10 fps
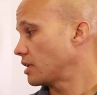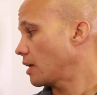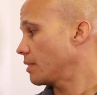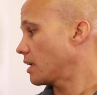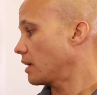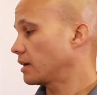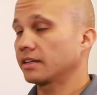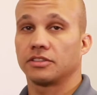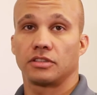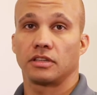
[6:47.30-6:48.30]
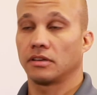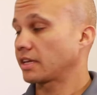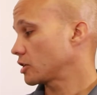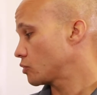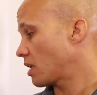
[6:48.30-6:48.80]
so now we are connected to the
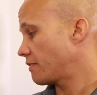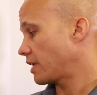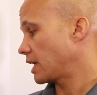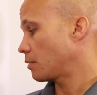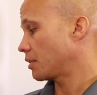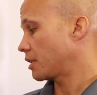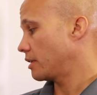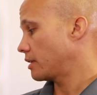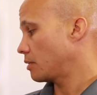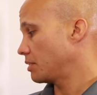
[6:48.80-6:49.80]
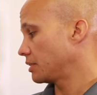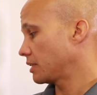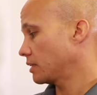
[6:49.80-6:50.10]
guest Wi-Fi network here at our building.